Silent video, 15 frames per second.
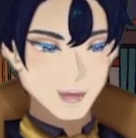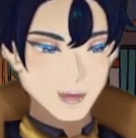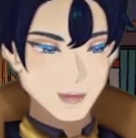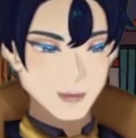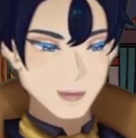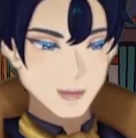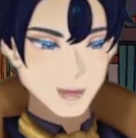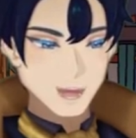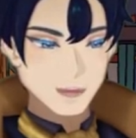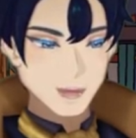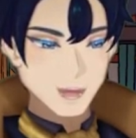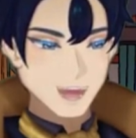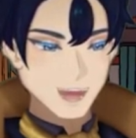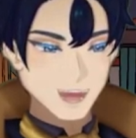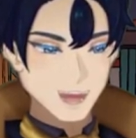all the
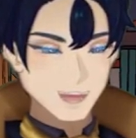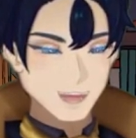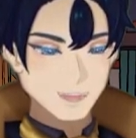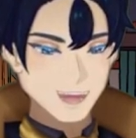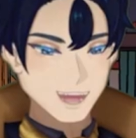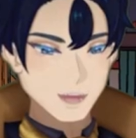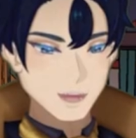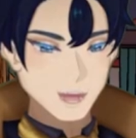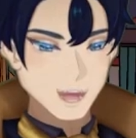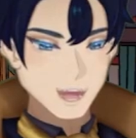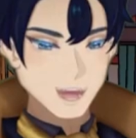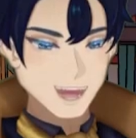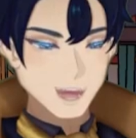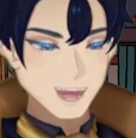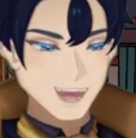way of the flowers they
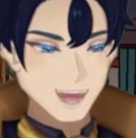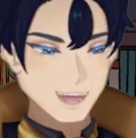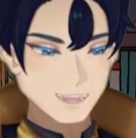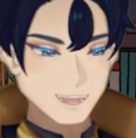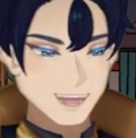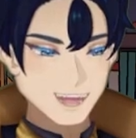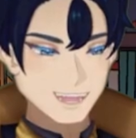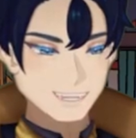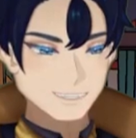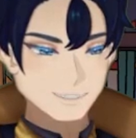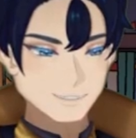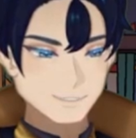could not see.